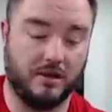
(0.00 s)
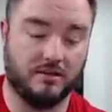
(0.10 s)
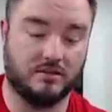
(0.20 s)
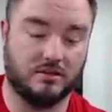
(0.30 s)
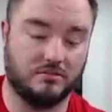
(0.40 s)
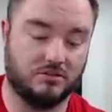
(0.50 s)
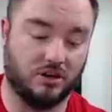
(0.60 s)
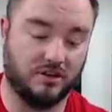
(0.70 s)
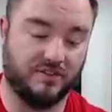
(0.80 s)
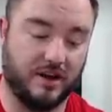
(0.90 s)
It's a
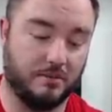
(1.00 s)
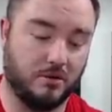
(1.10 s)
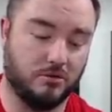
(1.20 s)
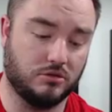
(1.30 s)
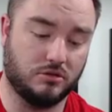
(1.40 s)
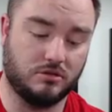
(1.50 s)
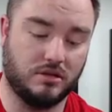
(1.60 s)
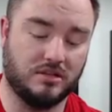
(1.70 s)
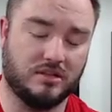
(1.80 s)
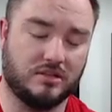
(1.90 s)
Dante Fabro's
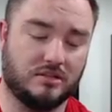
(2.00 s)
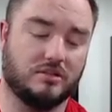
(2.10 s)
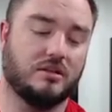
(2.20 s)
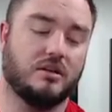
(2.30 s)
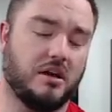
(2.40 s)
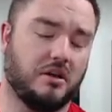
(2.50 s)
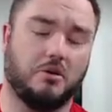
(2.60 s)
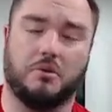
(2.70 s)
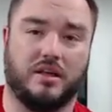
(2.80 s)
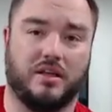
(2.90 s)
decent. don't know
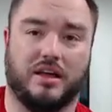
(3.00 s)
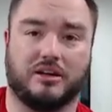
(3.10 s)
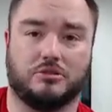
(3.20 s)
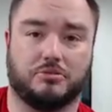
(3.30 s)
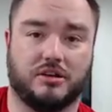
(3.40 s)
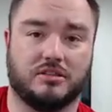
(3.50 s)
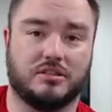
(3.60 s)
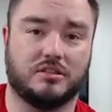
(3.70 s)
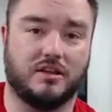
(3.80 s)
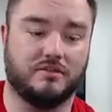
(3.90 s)
what that actual price is.
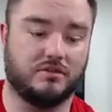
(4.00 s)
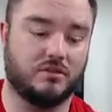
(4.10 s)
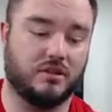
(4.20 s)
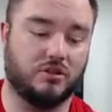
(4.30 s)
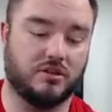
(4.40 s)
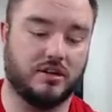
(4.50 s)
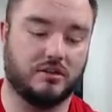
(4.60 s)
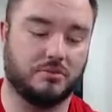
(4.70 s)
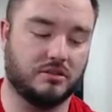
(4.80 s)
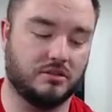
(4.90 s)
I haven't like looked at his
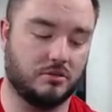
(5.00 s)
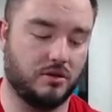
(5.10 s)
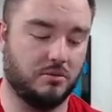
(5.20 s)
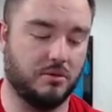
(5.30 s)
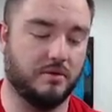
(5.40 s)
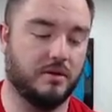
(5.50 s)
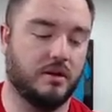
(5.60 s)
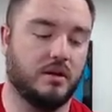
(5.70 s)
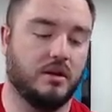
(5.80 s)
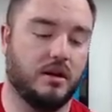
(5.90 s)
prices in a while, but
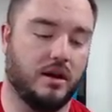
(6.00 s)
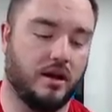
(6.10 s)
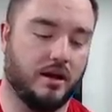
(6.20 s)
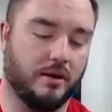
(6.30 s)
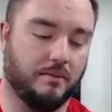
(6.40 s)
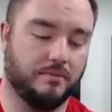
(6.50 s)
and